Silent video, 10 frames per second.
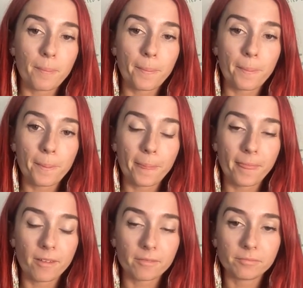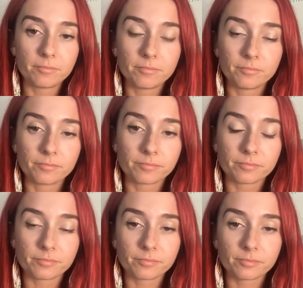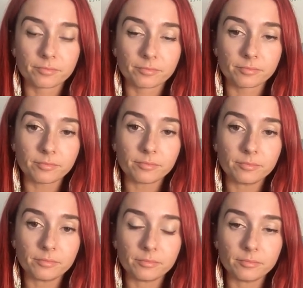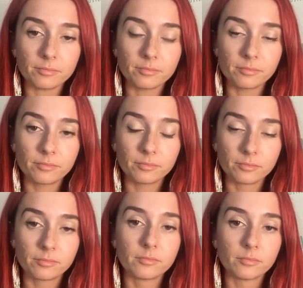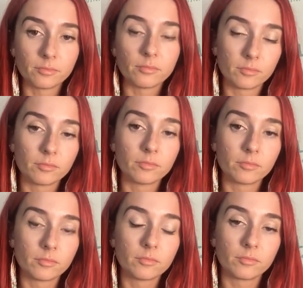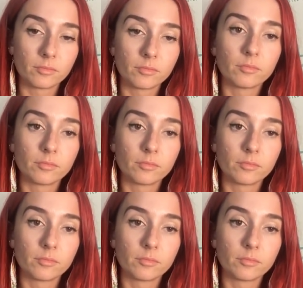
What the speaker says: The person shown says nothing.